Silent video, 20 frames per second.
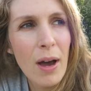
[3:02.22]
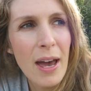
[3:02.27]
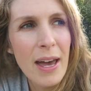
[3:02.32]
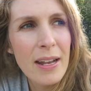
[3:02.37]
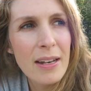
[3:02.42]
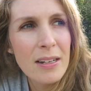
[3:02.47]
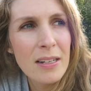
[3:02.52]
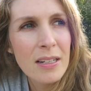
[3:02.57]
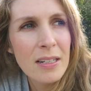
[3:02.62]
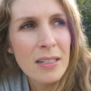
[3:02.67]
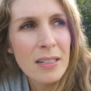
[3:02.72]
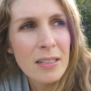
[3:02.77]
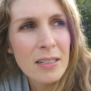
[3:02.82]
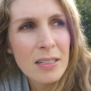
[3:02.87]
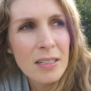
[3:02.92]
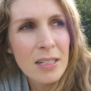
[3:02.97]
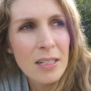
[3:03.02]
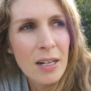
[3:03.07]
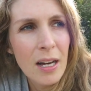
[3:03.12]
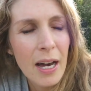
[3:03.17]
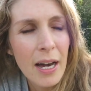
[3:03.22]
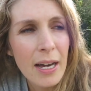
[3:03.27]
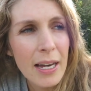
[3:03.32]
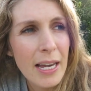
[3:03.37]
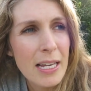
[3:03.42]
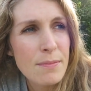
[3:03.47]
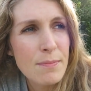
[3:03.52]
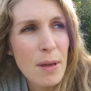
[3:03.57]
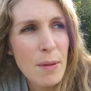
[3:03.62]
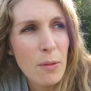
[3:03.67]
when, I
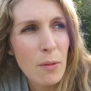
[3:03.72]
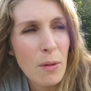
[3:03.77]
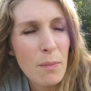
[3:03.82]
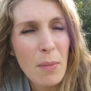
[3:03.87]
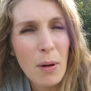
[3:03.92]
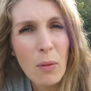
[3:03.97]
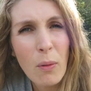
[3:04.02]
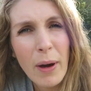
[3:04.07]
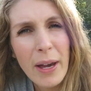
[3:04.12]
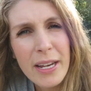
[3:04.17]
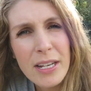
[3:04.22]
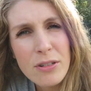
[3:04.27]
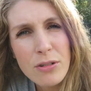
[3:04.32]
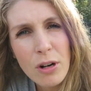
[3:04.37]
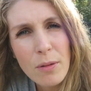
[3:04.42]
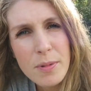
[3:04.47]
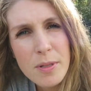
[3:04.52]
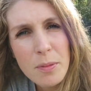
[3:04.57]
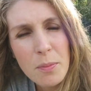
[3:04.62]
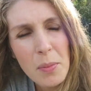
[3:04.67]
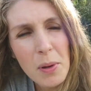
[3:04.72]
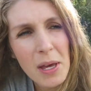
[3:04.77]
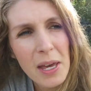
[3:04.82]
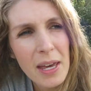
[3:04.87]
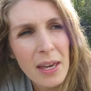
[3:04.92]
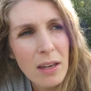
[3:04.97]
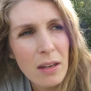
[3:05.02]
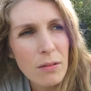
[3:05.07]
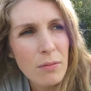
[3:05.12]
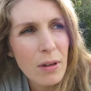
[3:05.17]
guess maybe when my weight drops a
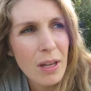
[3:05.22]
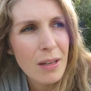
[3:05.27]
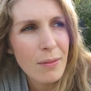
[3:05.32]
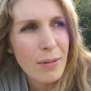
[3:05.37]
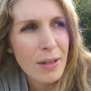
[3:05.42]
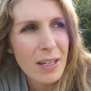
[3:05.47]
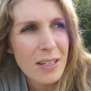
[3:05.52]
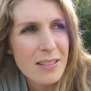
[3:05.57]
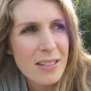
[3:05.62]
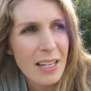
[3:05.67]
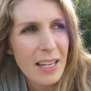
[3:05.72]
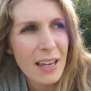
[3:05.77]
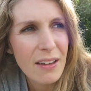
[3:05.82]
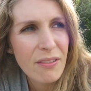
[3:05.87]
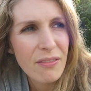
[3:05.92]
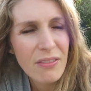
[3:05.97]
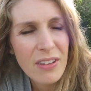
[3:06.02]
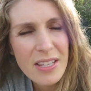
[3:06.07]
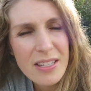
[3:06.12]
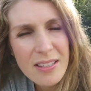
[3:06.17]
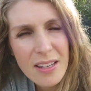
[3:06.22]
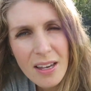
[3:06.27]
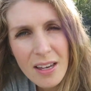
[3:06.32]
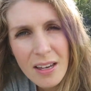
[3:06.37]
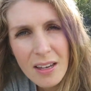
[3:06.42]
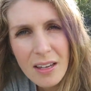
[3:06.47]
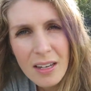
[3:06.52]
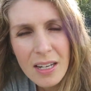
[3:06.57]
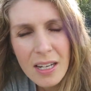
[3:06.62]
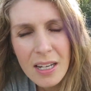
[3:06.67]
bit, maybe as I get
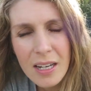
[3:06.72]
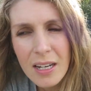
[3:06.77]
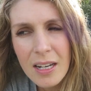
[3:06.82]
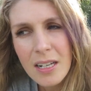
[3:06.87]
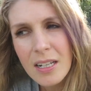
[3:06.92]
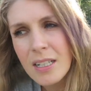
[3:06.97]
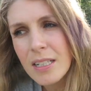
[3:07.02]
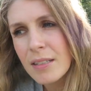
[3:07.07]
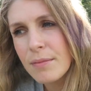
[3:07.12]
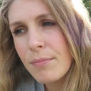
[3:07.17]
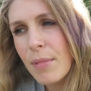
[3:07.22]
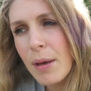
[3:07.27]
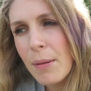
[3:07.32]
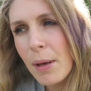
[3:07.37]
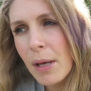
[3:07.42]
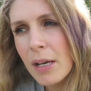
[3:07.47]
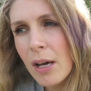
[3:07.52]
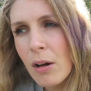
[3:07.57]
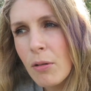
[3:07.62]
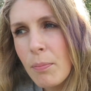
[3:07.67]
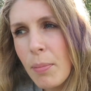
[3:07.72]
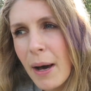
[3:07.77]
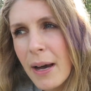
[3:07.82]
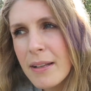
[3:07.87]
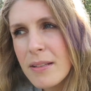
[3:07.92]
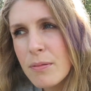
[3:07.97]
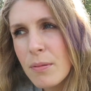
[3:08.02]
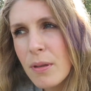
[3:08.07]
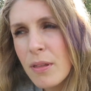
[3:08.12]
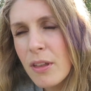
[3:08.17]
fitter, maybe I'll go
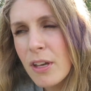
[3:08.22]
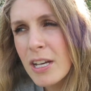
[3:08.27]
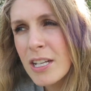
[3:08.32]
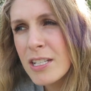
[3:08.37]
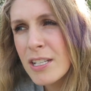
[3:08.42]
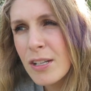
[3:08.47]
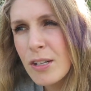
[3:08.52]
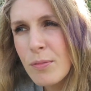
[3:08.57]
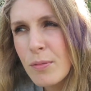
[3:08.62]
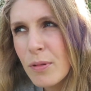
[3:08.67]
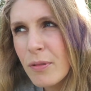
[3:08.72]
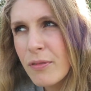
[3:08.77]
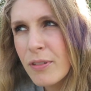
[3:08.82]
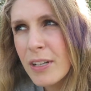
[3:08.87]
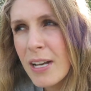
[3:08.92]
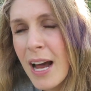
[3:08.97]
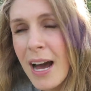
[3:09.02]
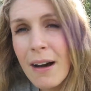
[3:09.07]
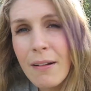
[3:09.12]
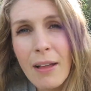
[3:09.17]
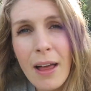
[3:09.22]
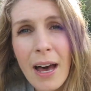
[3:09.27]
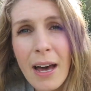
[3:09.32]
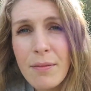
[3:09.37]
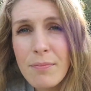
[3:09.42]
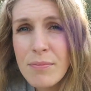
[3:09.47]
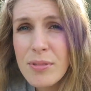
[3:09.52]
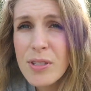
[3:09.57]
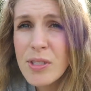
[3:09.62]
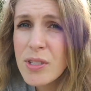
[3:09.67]
back to a 32. But for now,
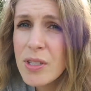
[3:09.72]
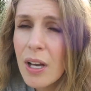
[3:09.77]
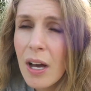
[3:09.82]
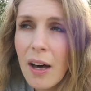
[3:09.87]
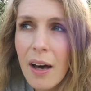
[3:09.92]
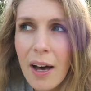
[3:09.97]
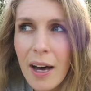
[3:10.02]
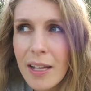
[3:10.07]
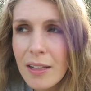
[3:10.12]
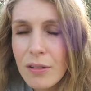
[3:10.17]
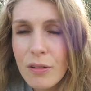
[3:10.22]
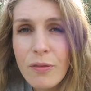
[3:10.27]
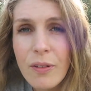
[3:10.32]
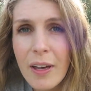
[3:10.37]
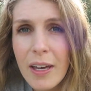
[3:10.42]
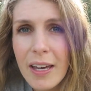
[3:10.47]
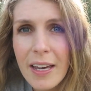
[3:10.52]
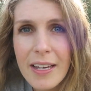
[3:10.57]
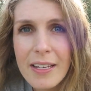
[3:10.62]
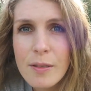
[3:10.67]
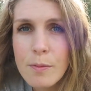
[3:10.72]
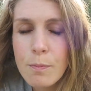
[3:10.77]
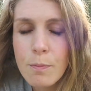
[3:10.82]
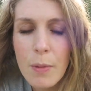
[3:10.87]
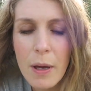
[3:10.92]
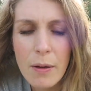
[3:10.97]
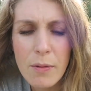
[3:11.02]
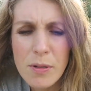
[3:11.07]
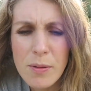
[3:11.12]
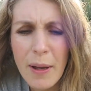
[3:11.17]
I love it.
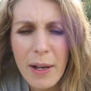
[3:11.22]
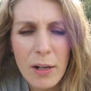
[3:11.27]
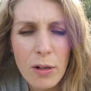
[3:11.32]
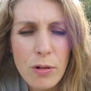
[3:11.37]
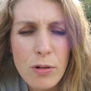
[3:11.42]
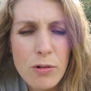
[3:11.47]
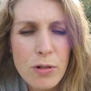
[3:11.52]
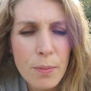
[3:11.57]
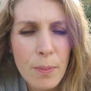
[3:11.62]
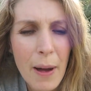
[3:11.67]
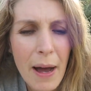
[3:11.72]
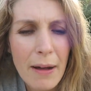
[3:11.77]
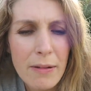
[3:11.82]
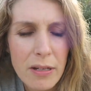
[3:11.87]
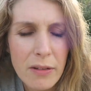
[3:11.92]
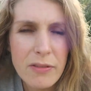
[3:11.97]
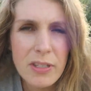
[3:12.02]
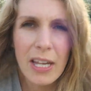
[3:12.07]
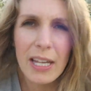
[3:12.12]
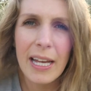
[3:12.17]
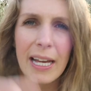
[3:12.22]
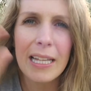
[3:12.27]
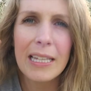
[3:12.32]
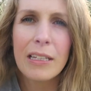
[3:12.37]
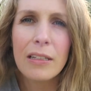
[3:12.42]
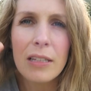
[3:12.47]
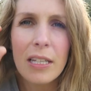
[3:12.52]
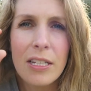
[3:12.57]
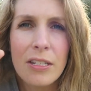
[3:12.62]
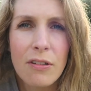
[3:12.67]
It was like £100. You have to get like a
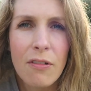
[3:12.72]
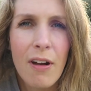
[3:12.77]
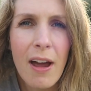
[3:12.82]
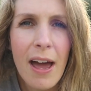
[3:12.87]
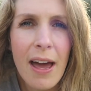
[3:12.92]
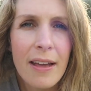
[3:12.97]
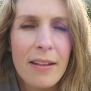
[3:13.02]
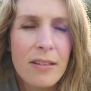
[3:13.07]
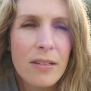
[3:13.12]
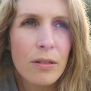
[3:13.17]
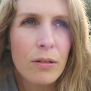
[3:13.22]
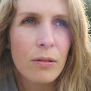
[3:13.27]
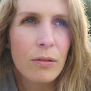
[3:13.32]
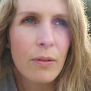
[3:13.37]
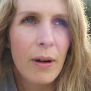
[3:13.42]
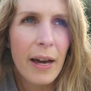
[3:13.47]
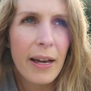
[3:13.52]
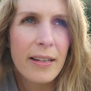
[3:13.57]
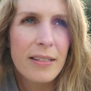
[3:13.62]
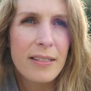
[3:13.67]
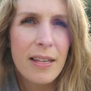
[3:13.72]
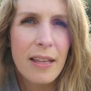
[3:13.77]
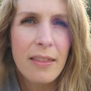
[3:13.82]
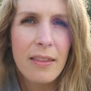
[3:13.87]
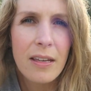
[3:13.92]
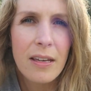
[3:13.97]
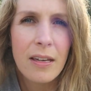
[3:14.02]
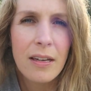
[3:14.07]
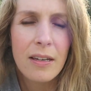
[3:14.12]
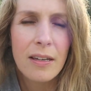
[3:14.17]
little linderette to
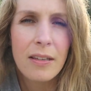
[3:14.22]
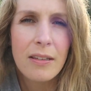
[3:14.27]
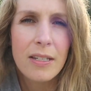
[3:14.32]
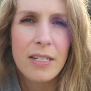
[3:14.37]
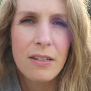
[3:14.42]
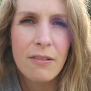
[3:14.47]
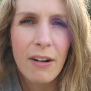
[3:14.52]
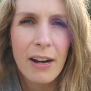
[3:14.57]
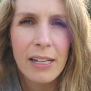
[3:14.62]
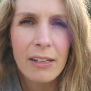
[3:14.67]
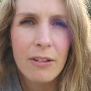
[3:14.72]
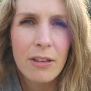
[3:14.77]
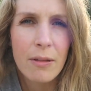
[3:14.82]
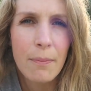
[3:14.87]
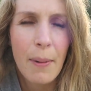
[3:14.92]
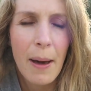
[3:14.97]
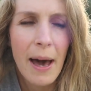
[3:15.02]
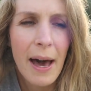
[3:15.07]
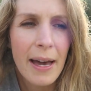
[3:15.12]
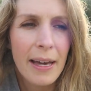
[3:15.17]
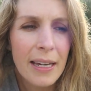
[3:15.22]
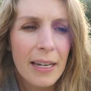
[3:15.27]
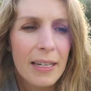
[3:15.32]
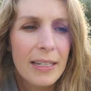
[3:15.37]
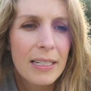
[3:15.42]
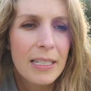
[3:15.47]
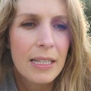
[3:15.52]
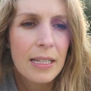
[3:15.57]
extend the derailleur at the back.